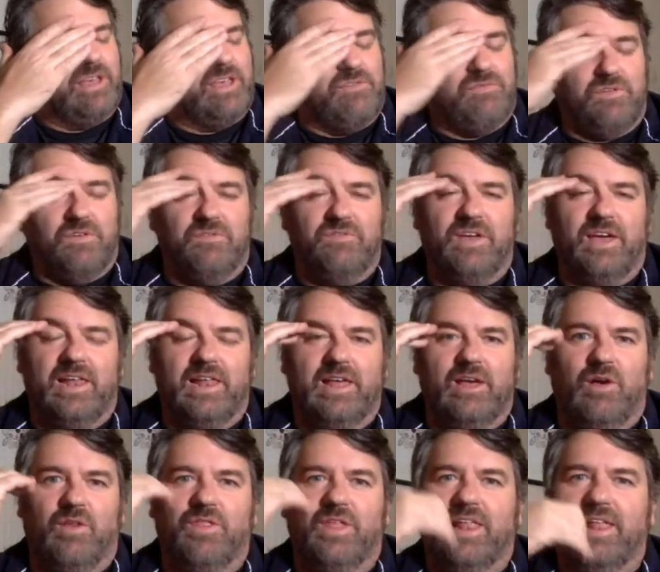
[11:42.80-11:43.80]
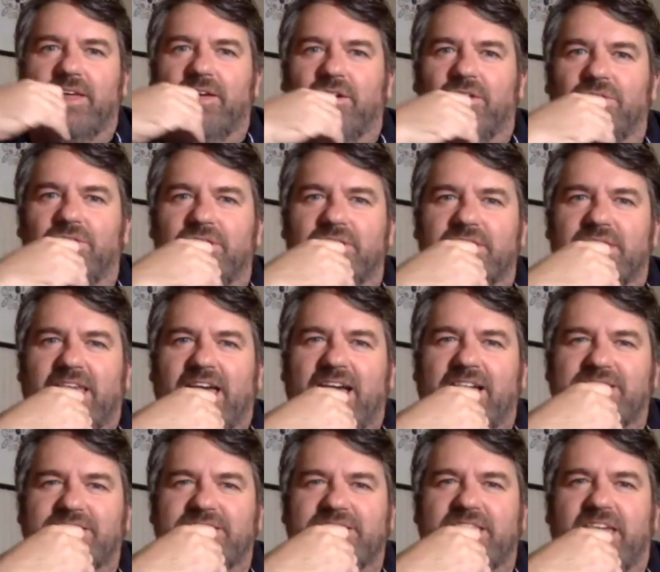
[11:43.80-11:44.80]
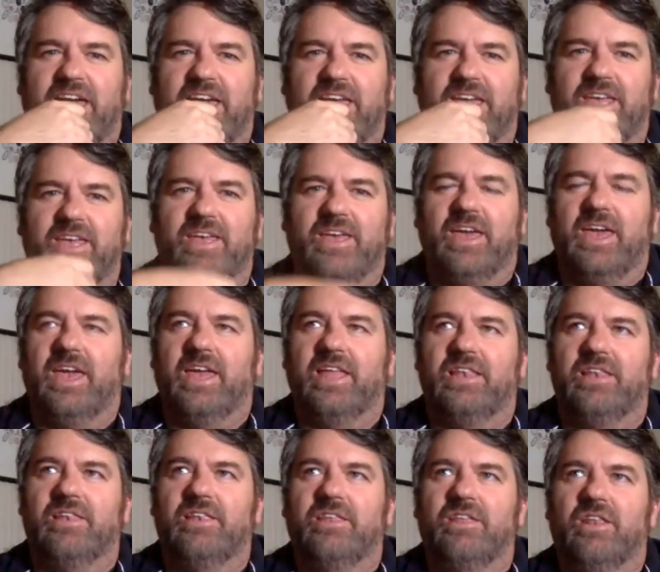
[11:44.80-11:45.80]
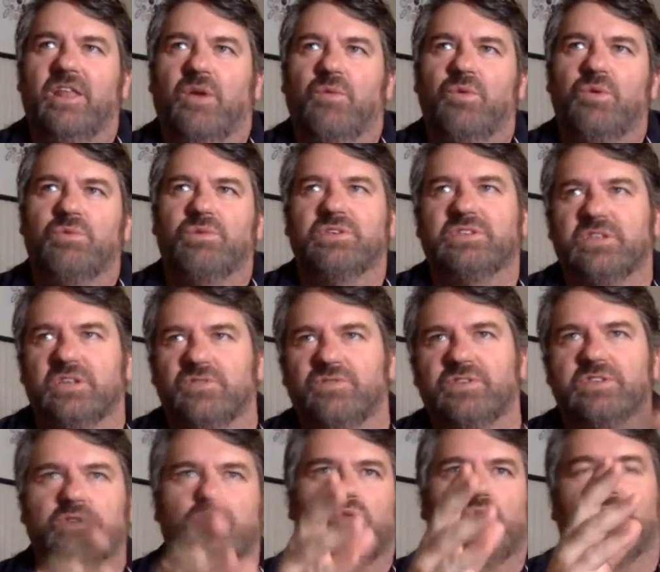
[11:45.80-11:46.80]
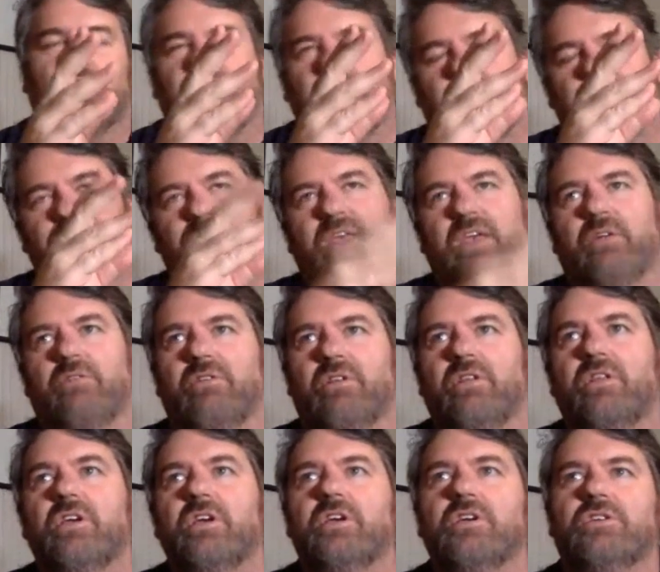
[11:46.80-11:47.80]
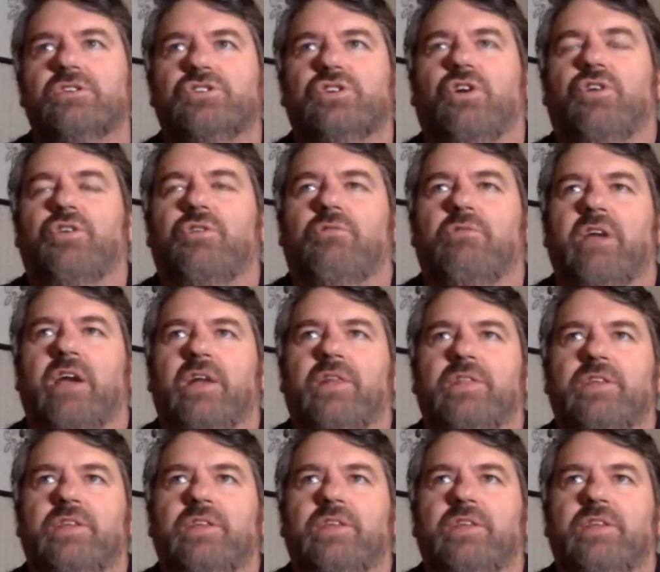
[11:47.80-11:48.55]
like a favela on the on the last day, and you know we were sort of escorted up there and shown around.